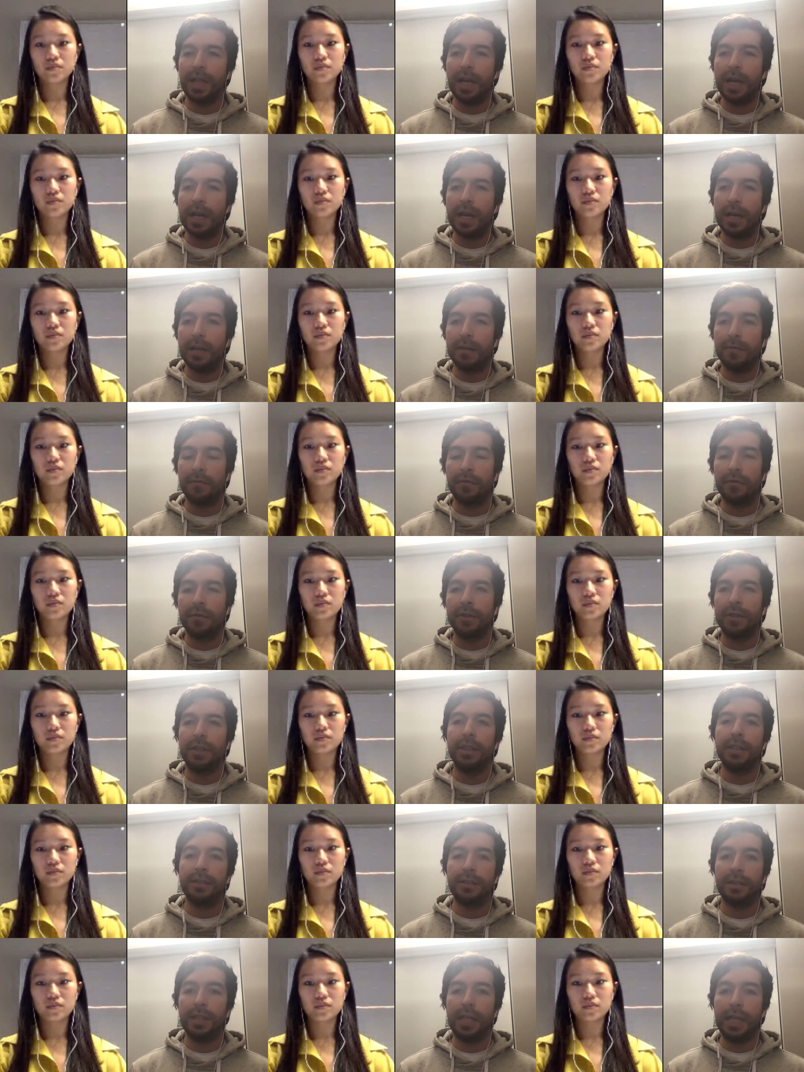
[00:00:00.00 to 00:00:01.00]
Speaker 1: And for
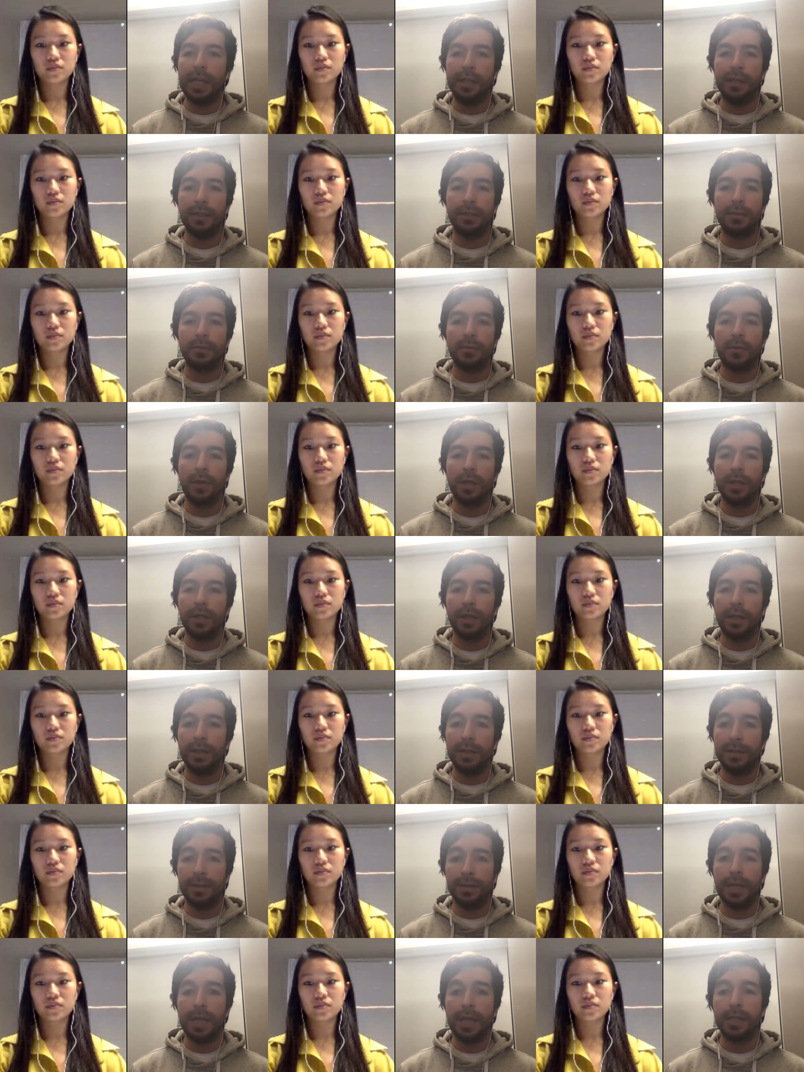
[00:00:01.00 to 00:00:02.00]
this latest one
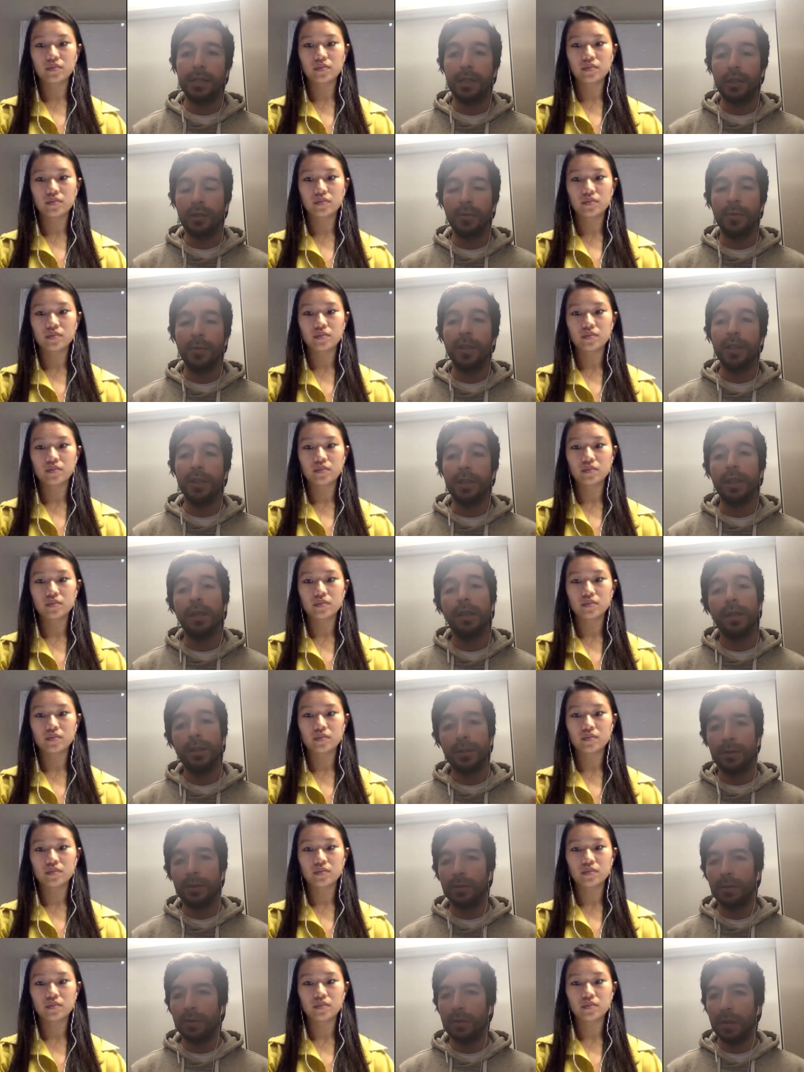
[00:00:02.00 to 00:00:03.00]
is like the community.
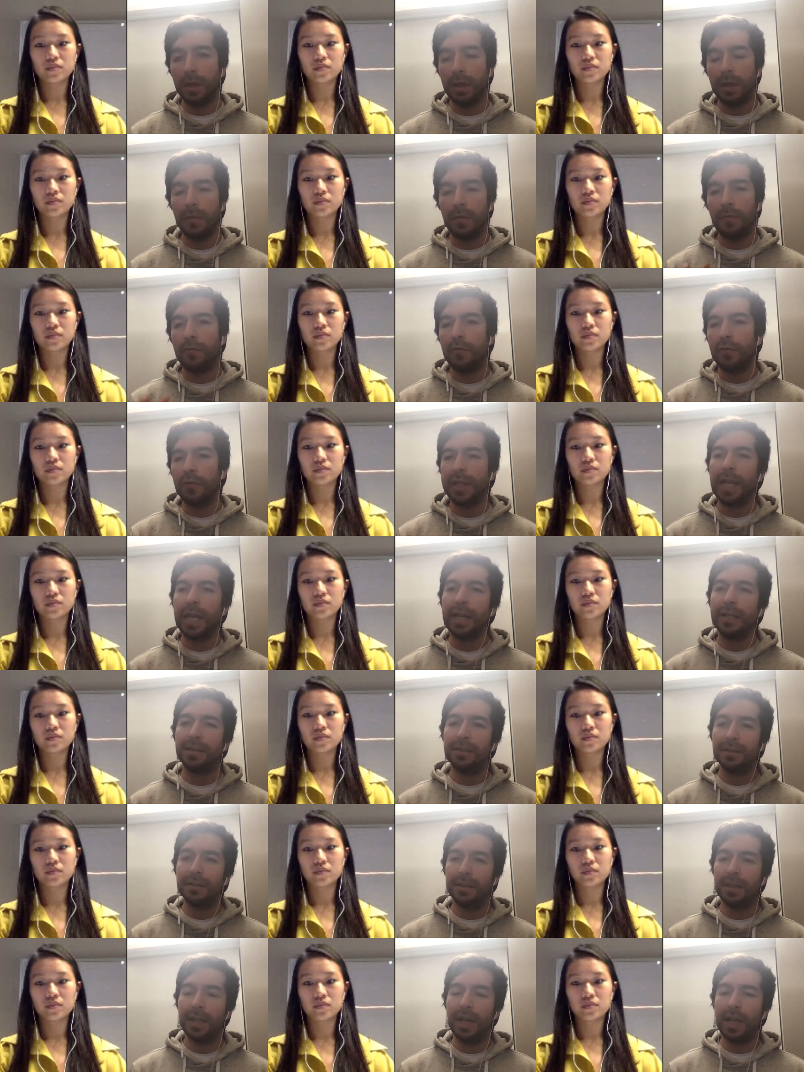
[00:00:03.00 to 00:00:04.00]
So for that,
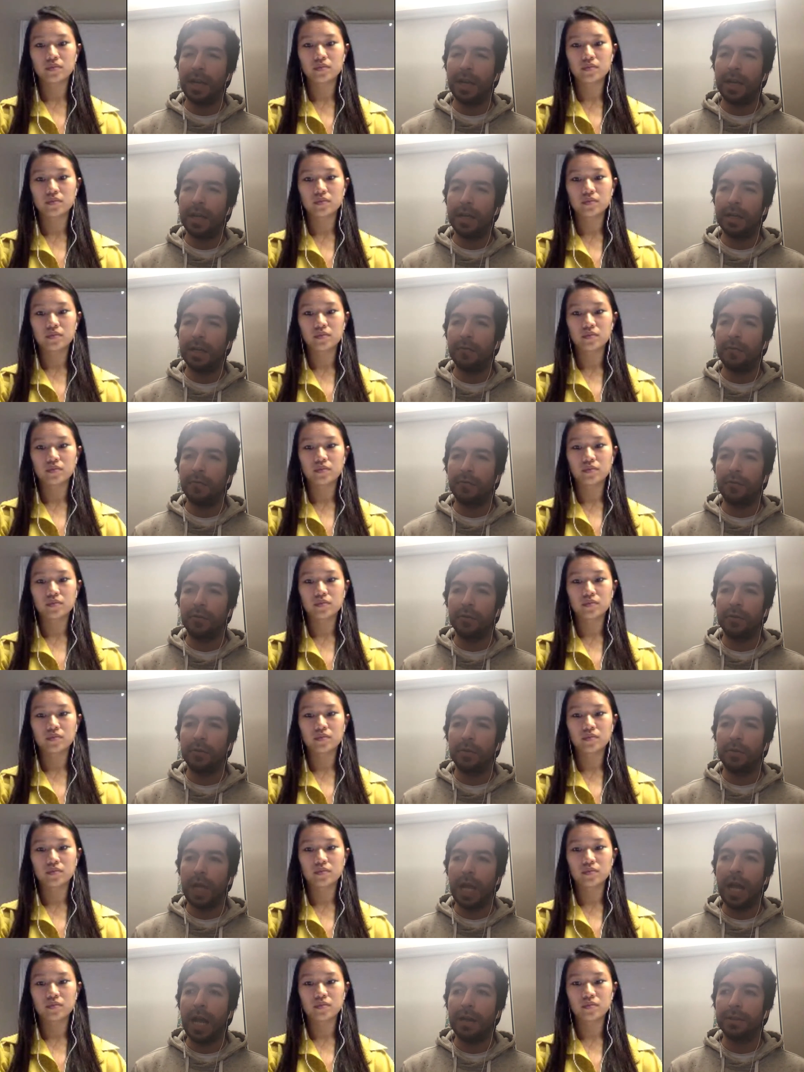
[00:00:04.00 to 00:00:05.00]
uh, for
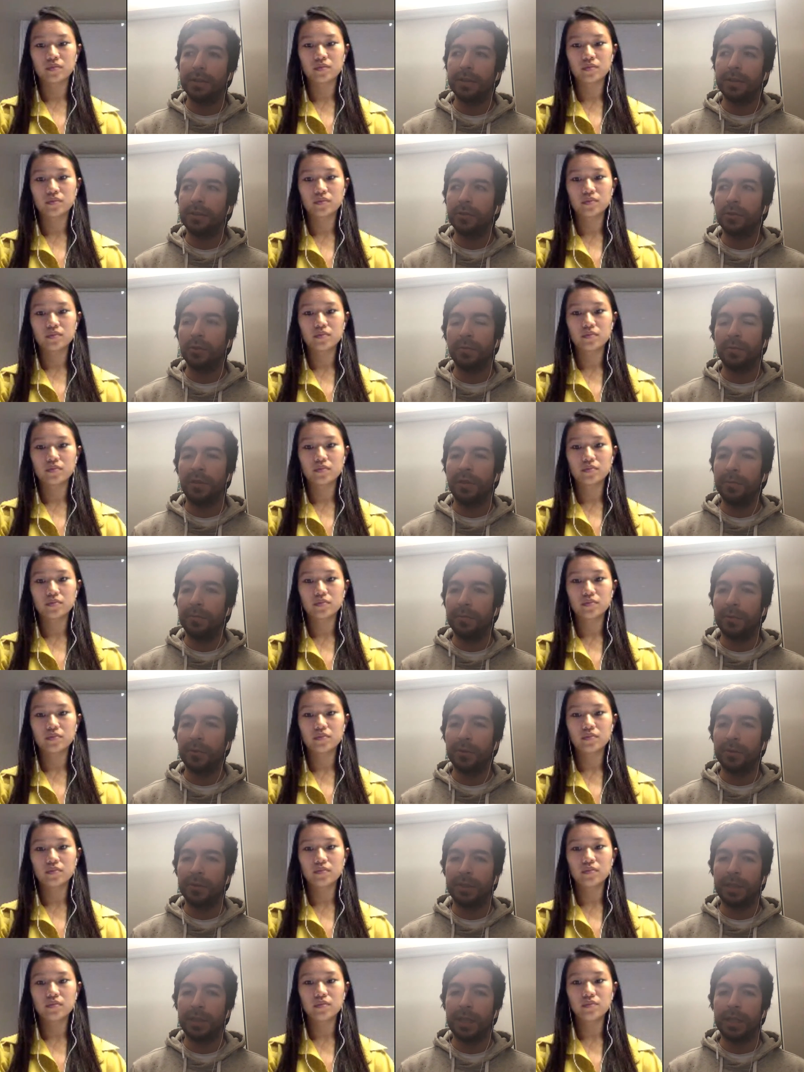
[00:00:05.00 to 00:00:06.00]
us is super
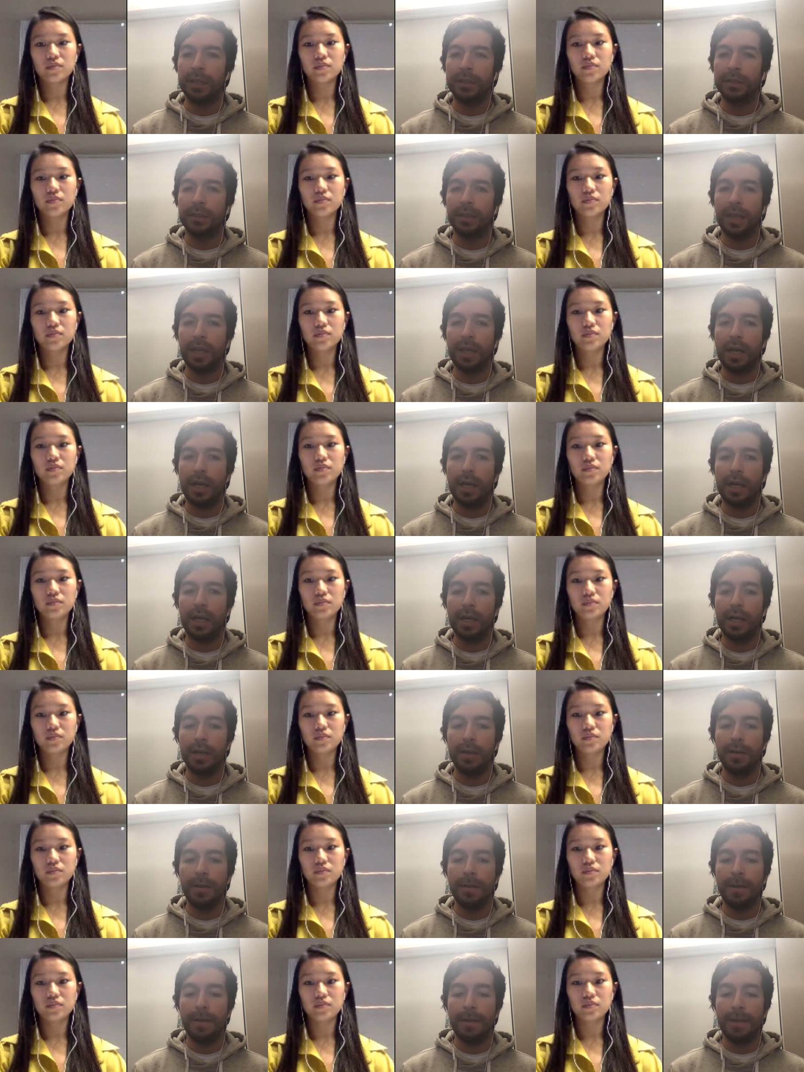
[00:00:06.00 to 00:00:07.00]
important uh,
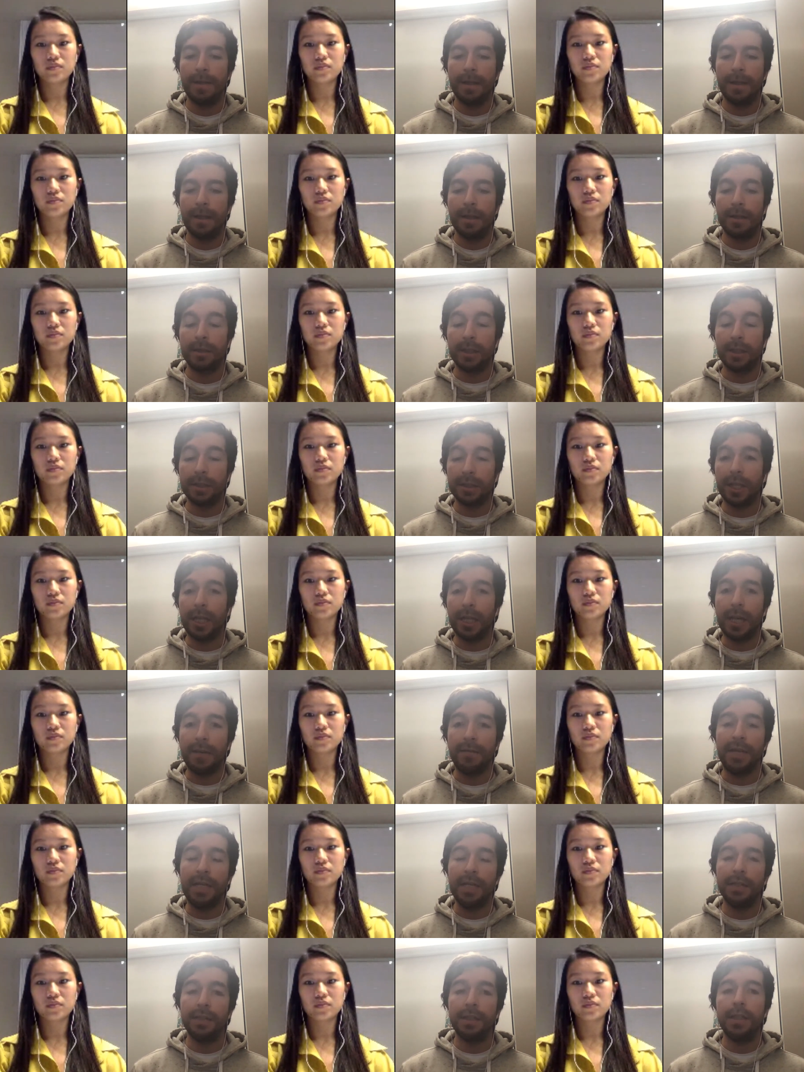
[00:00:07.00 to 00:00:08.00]

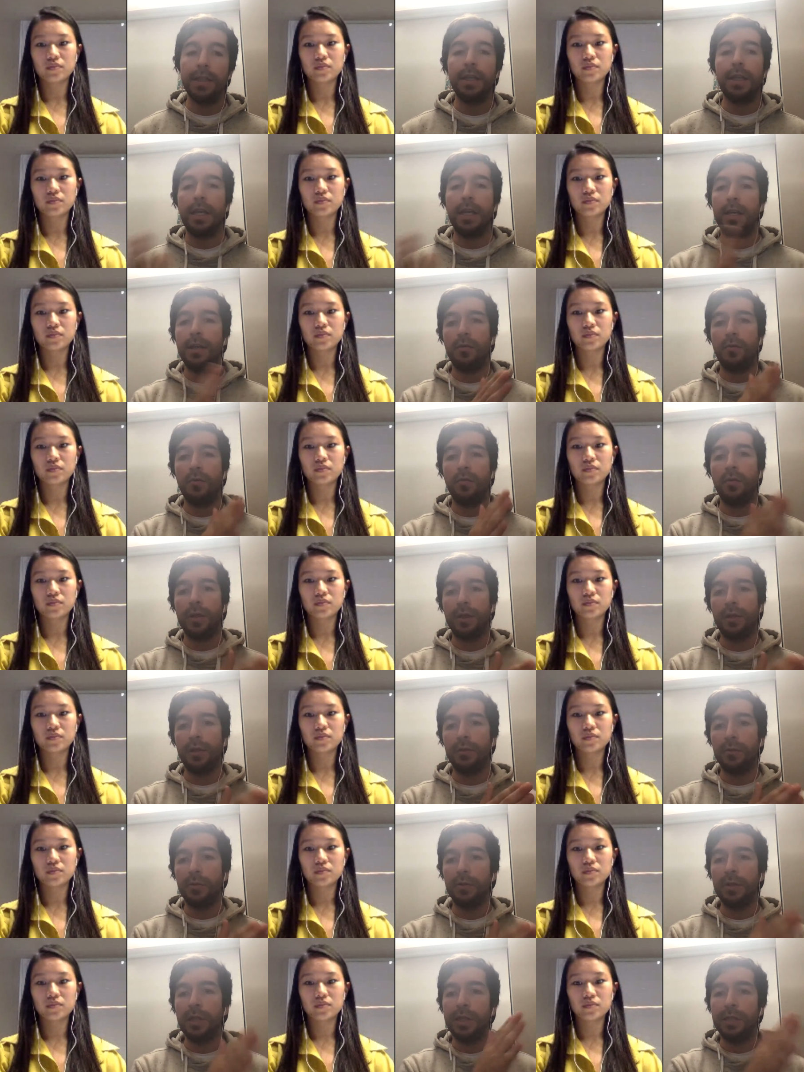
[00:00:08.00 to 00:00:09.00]
sustainability. And we
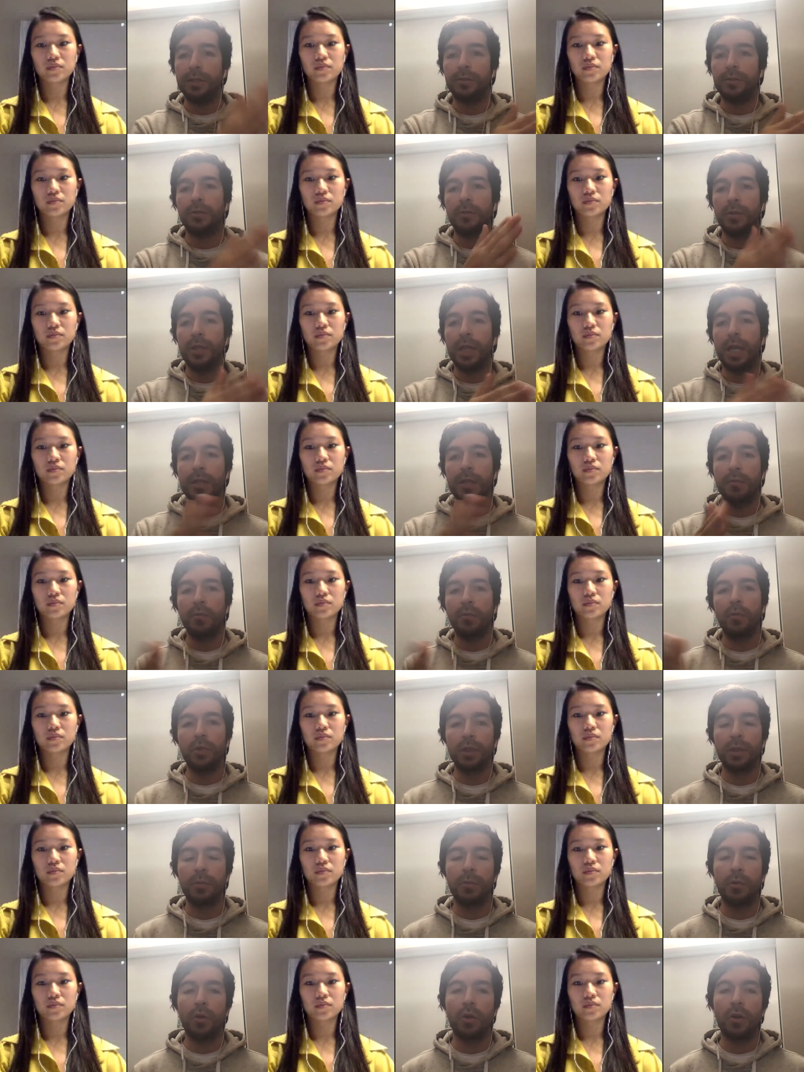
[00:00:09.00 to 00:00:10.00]
do this through like
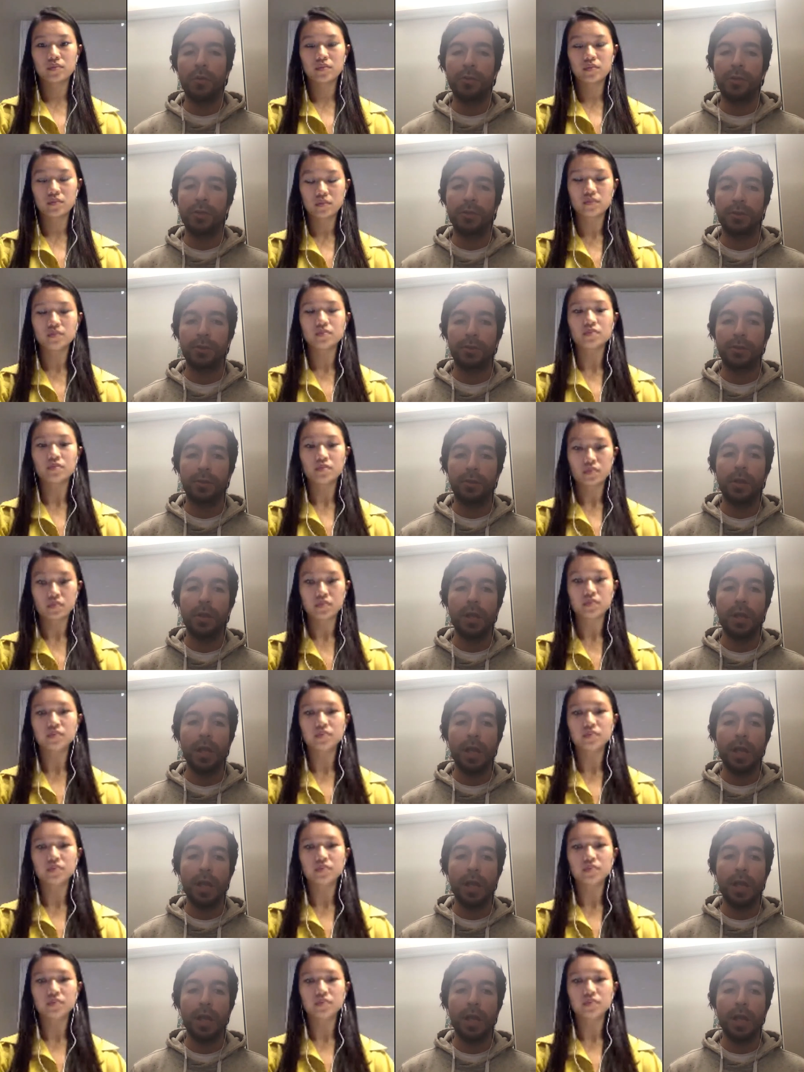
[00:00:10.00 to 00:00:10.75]
multiple options. So